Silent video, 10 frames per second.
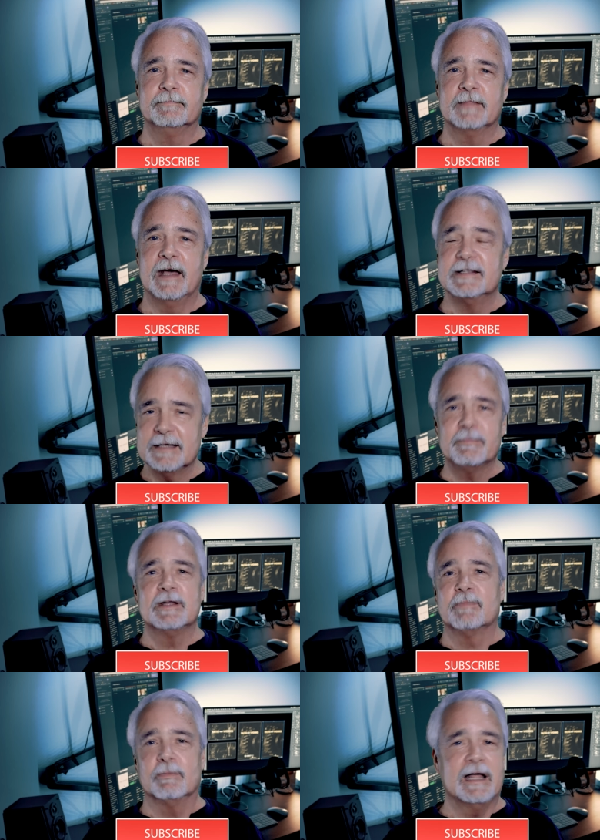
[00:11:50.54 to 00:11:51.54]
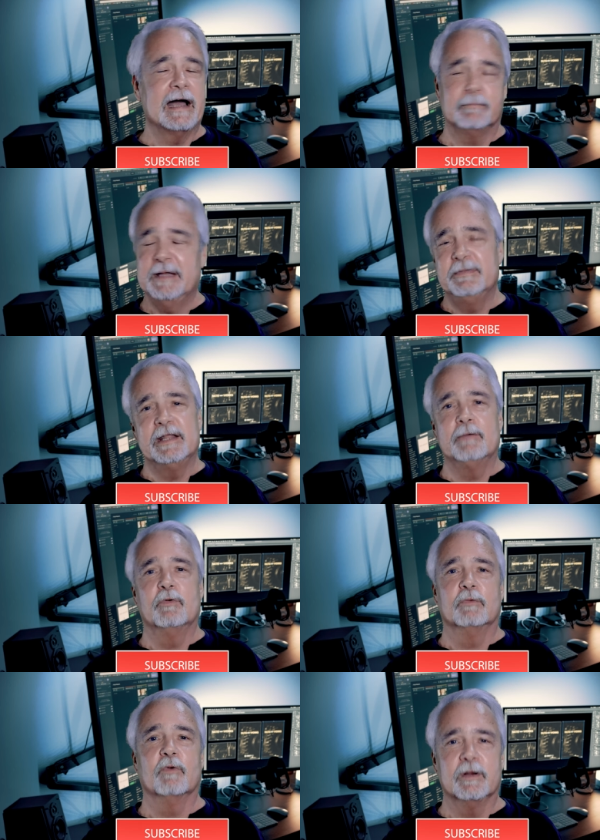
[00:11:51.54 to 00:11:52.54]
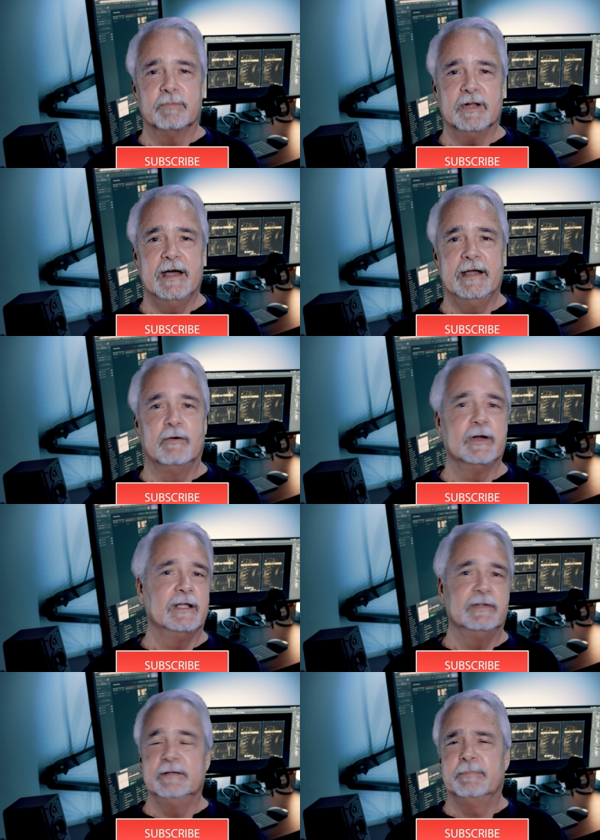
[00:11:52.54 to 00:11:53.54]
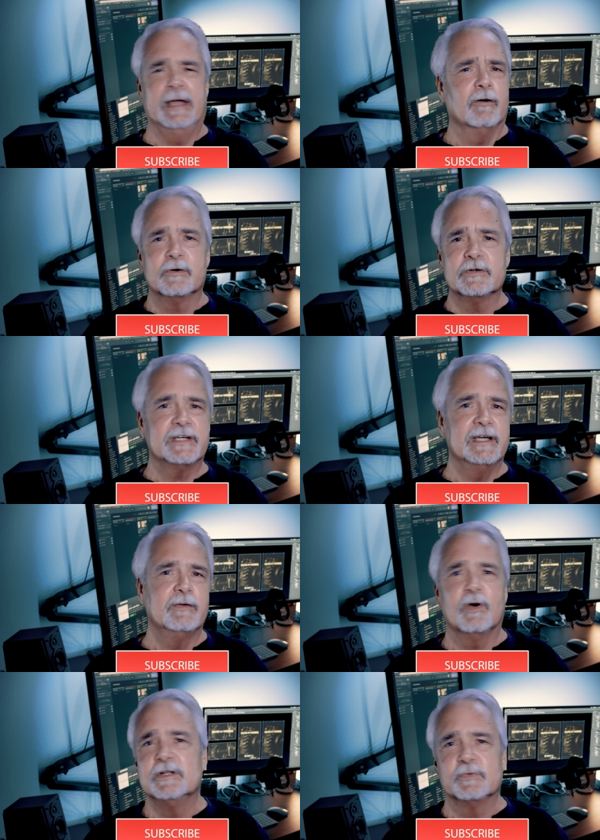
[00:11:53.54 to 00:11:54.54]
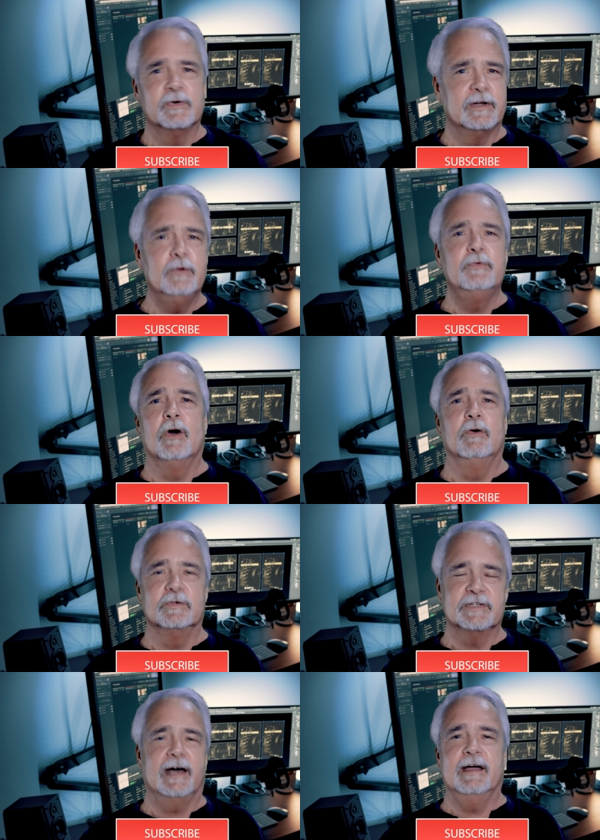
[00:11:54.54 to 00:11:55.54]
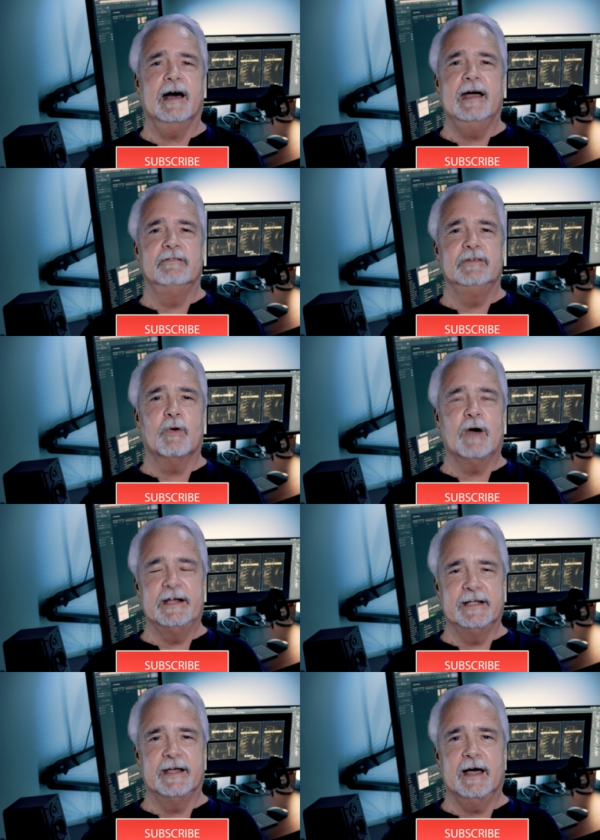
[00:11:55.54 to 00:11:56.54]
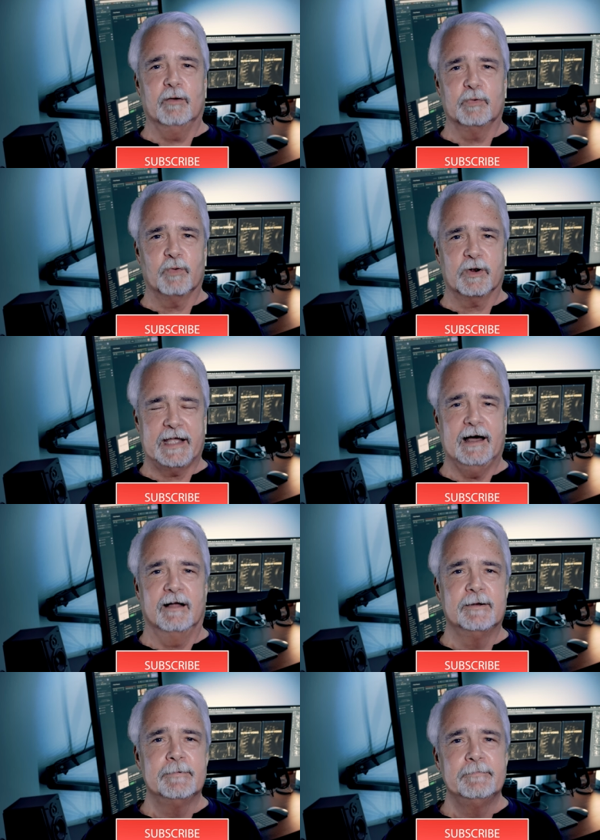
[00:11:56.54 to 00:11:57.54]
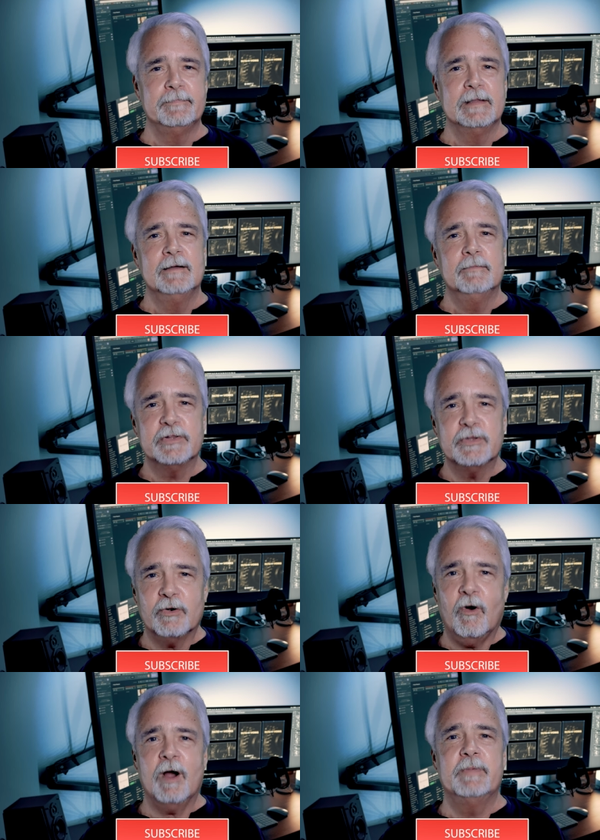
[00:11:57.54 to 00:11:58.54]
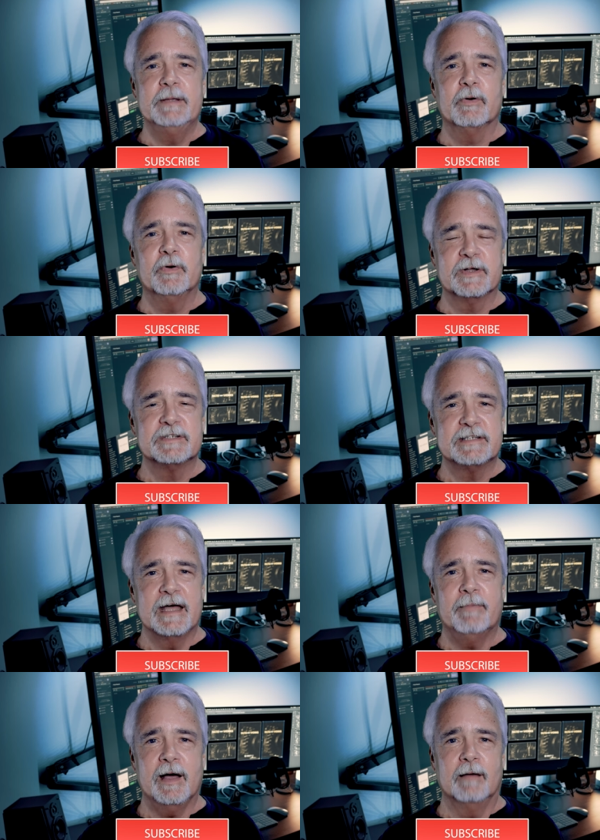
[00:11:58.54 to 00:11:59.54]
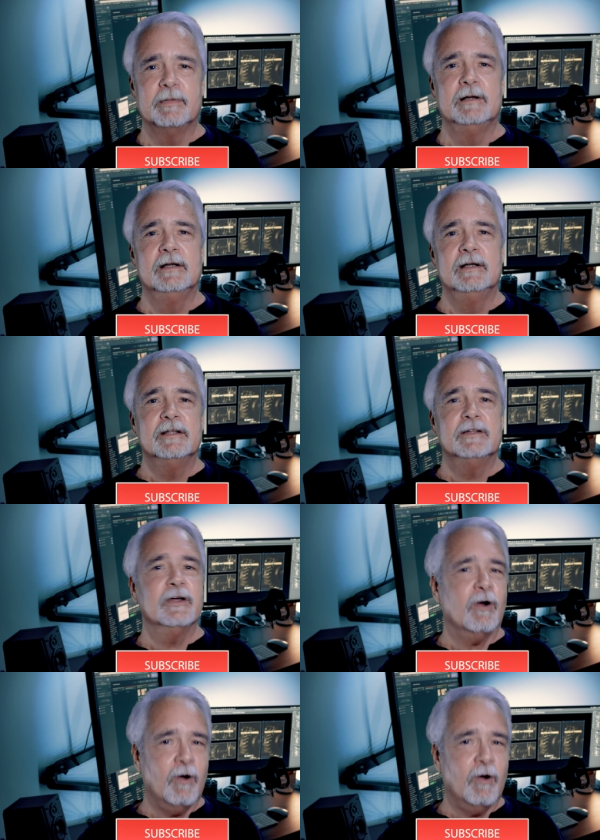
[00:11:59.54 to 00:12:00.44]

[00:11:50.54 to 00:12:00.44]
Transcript: And some of them are black. Maybe they wouldn't want to play. Only the paler skinned ones would. Who knows? I, I have no idea how it would work out. But there are people who could step up. There